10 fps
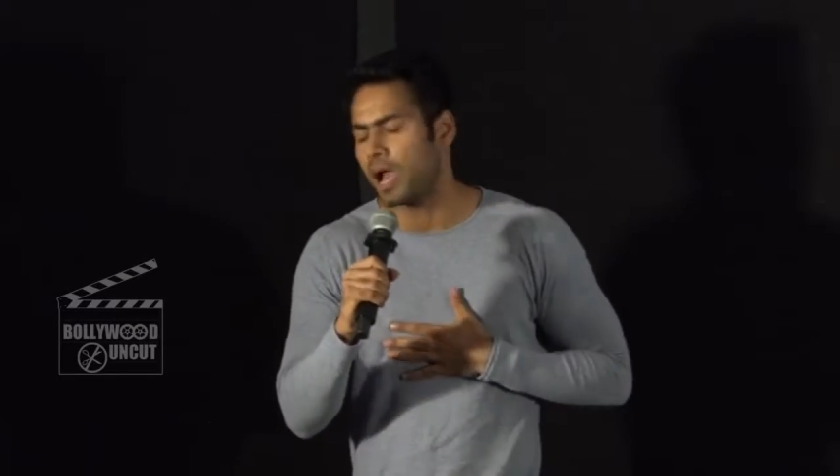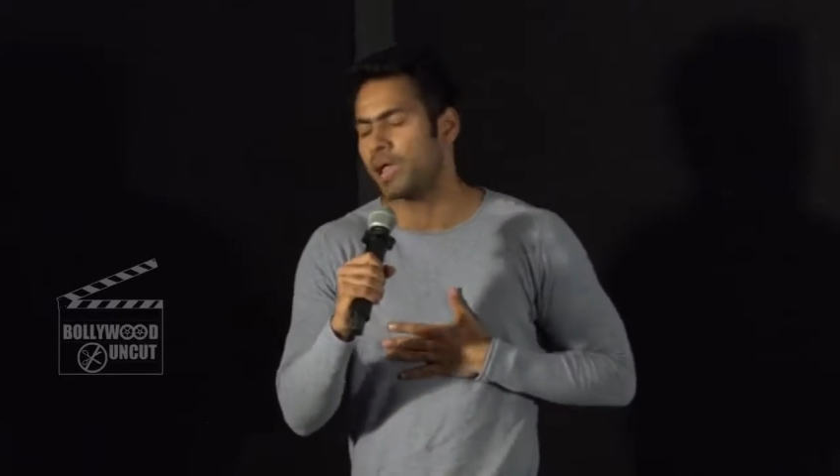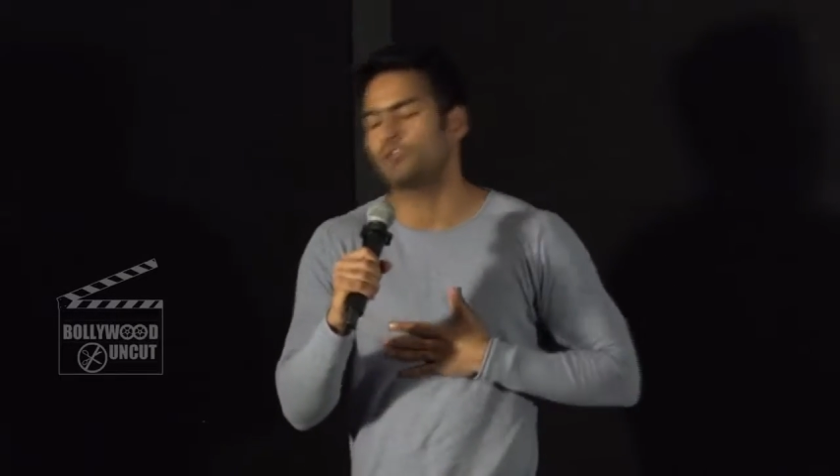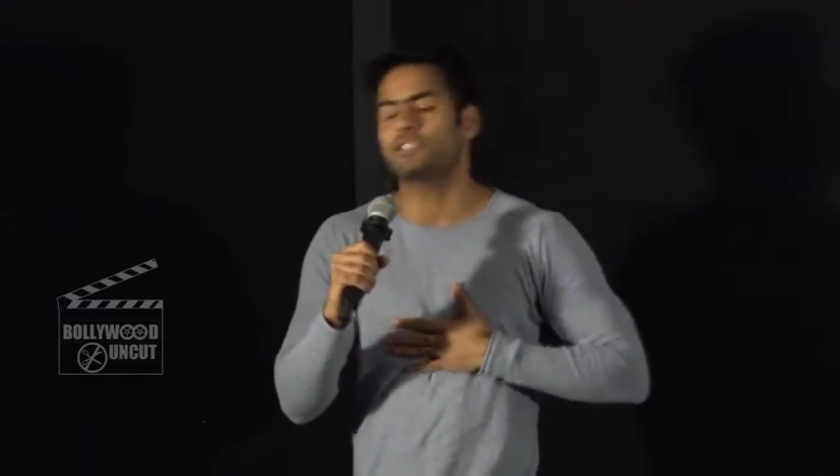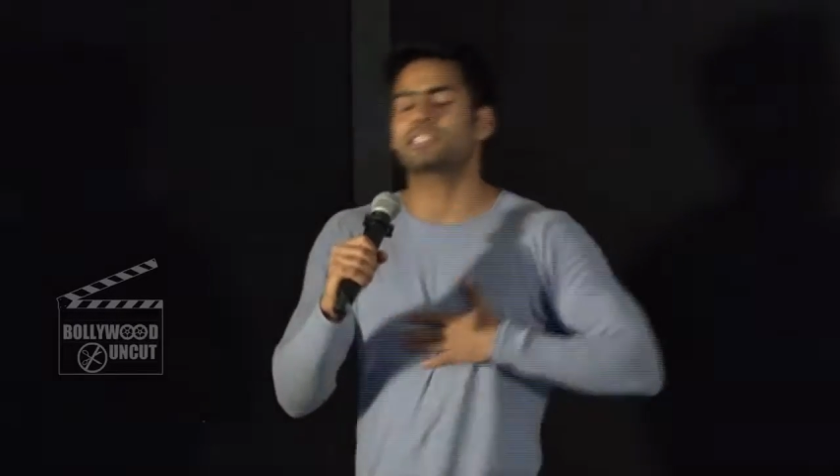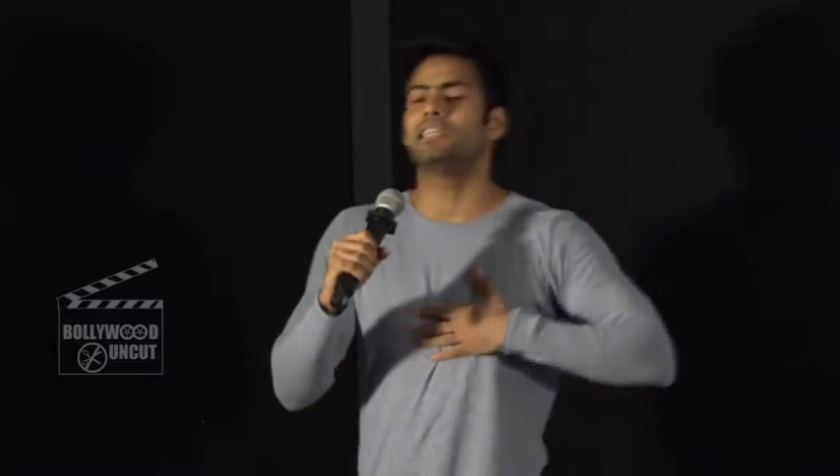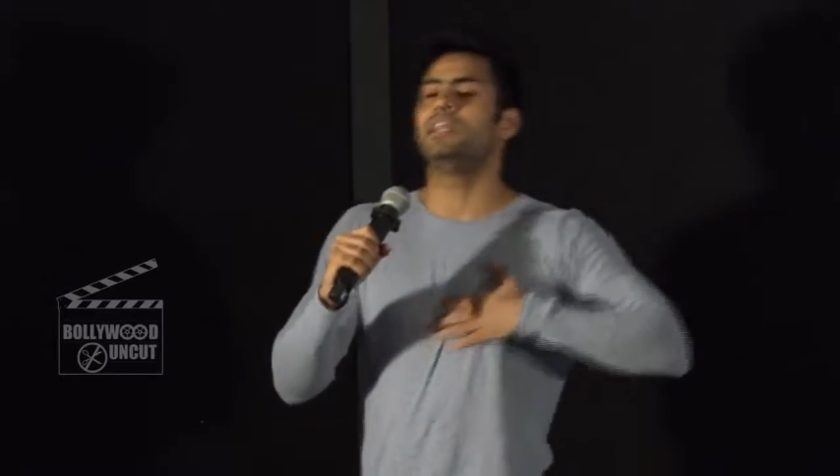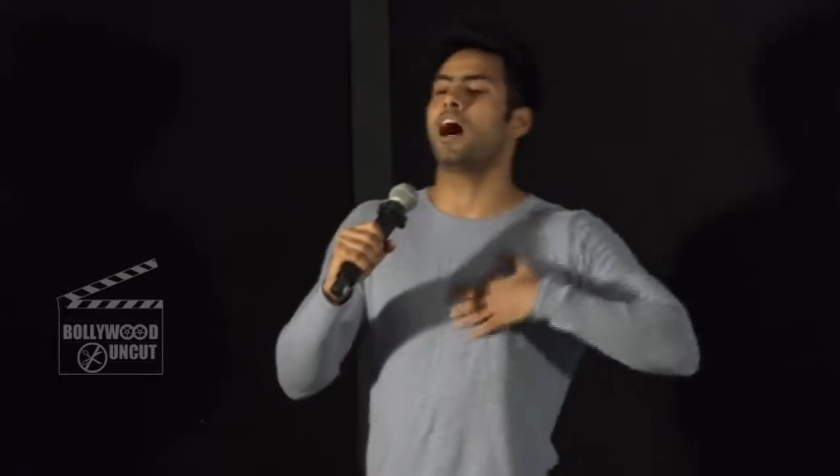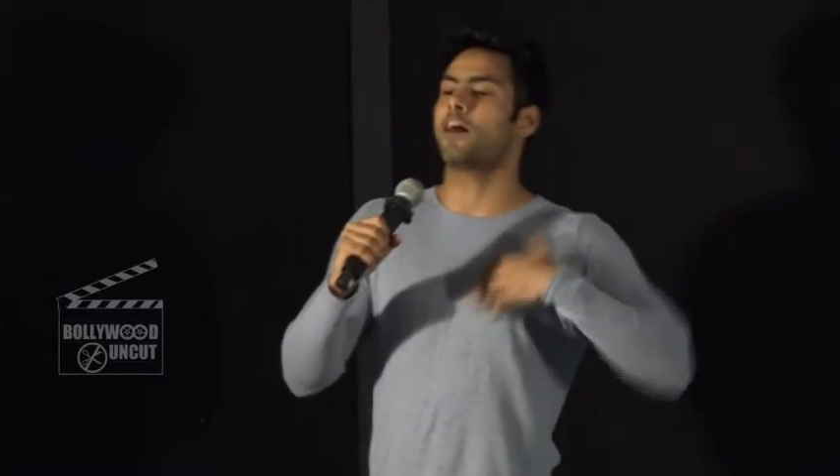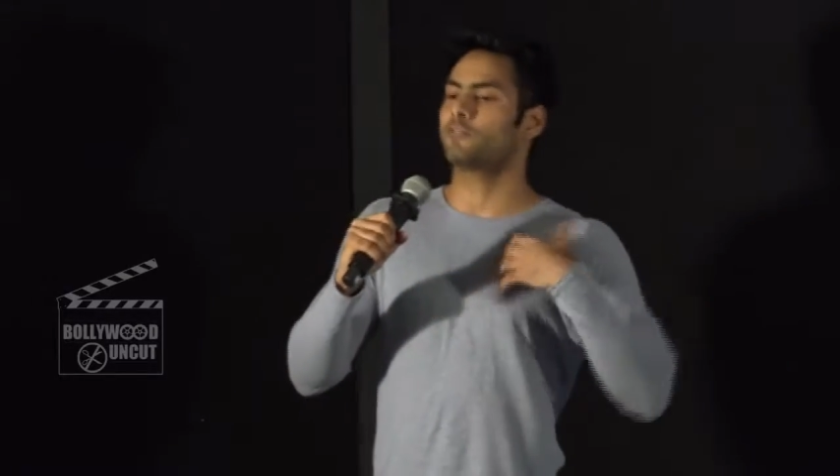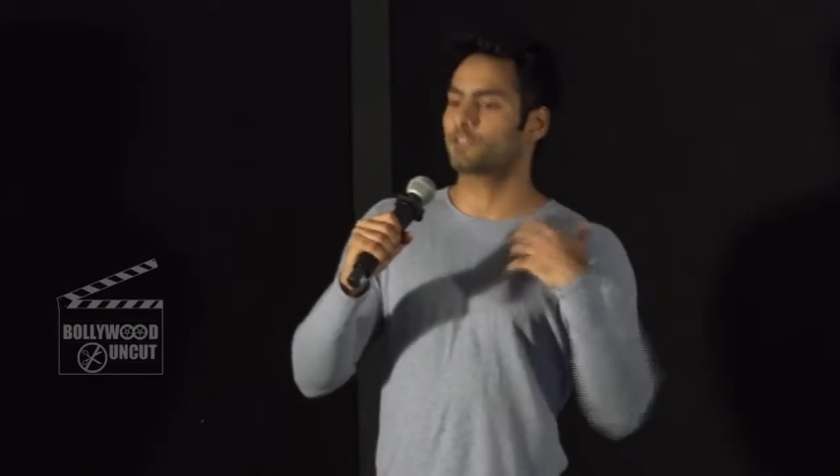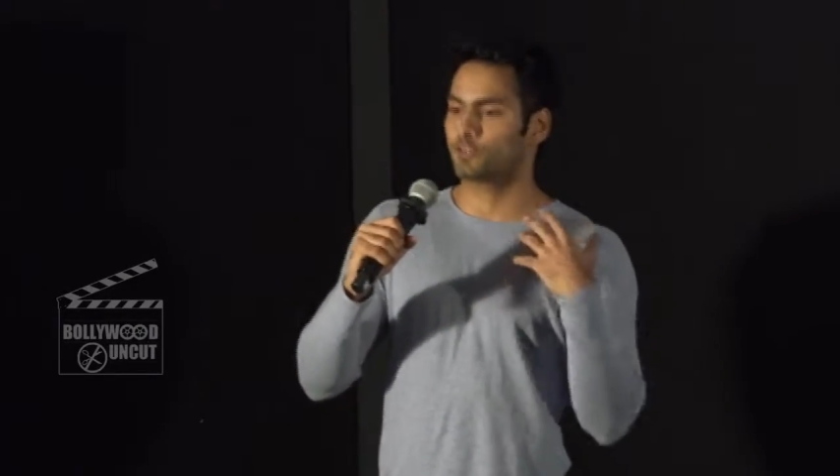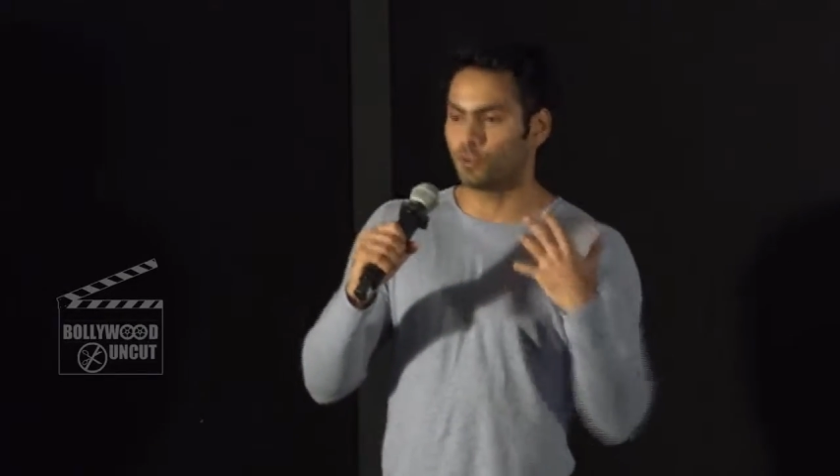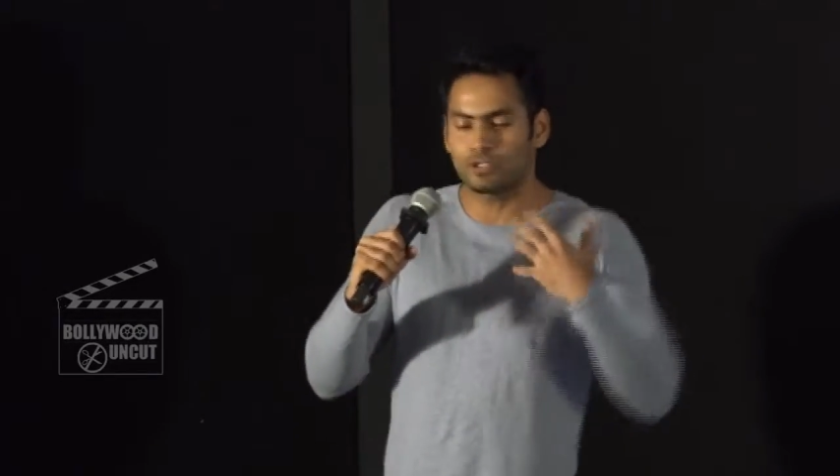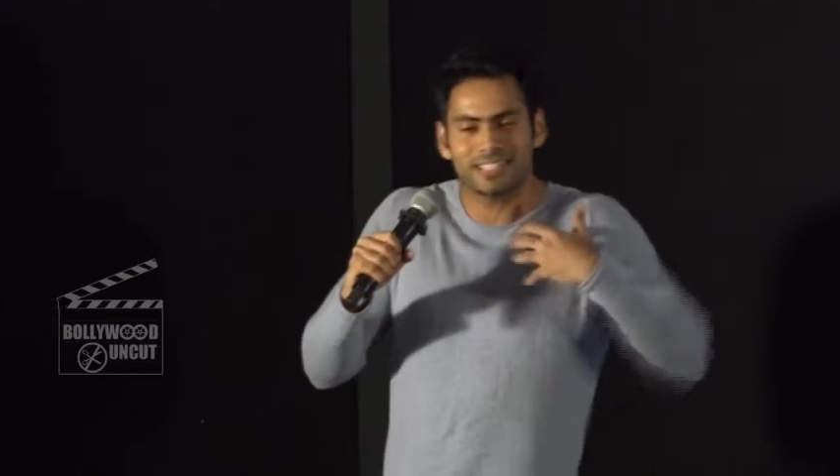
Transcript: guy who just loves to,